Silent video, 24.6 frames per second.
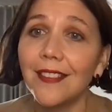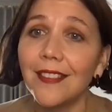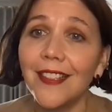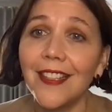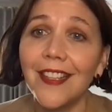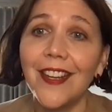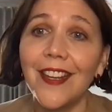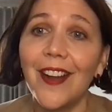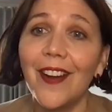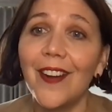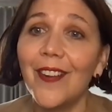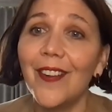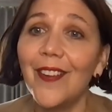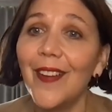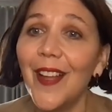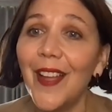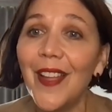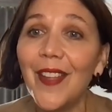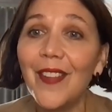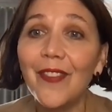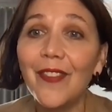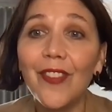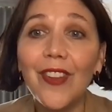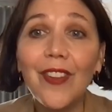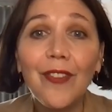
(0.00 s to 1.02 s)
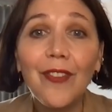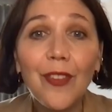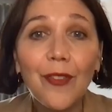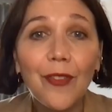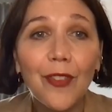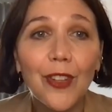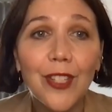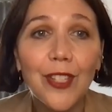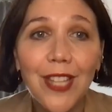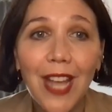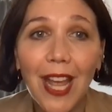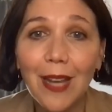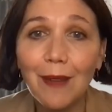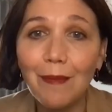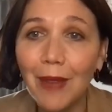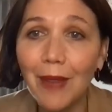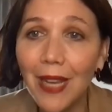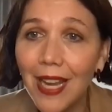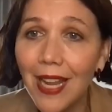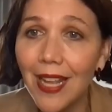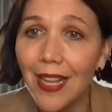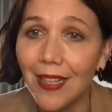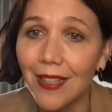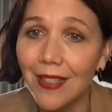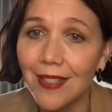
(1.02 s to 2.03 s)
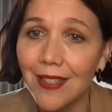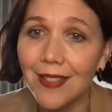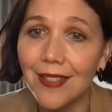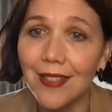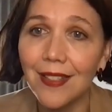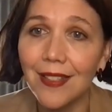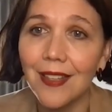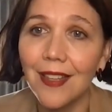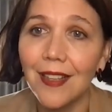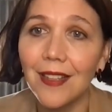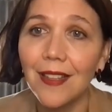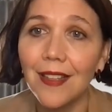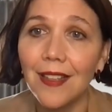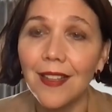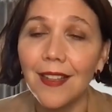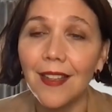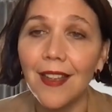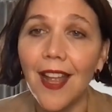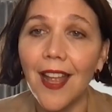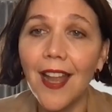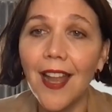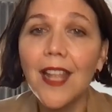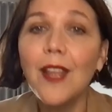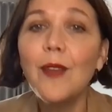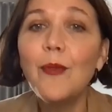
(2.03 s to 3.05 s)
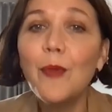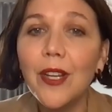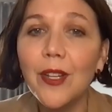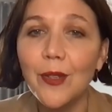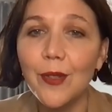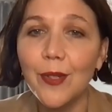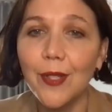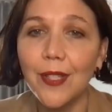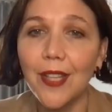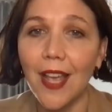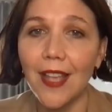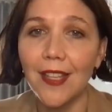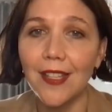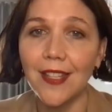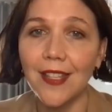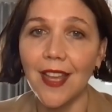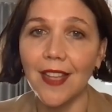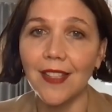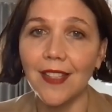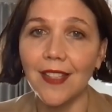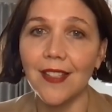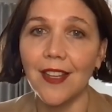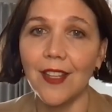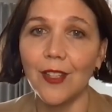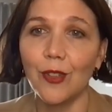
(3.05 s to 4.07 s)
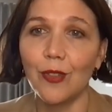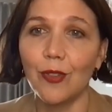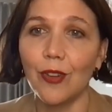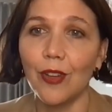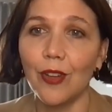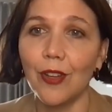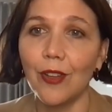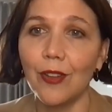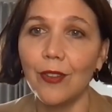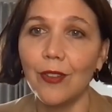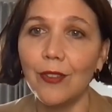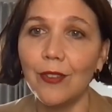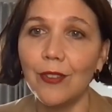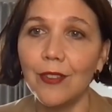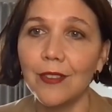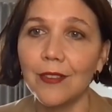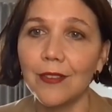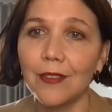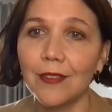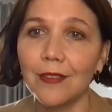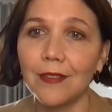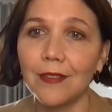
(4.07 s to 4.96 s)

you know, even for 10 minutes. Anyone who says that's not true,